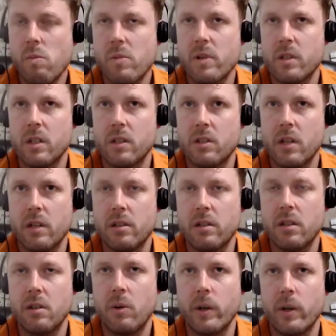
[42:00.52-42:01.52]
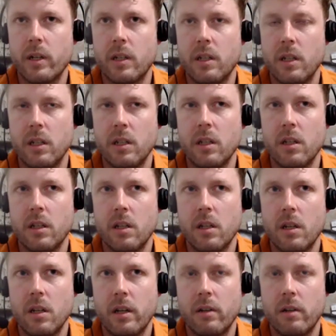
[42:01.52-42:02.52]
So Justin Orkney,
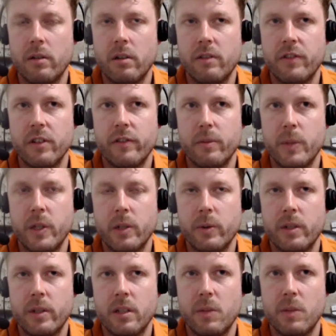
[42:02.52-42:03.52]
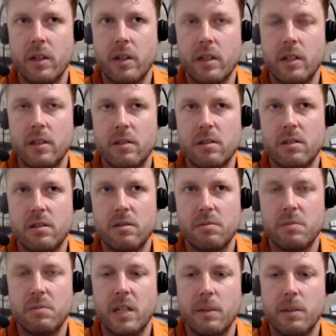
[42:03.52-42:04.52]
I don't know if you're familiar with him, your audience may or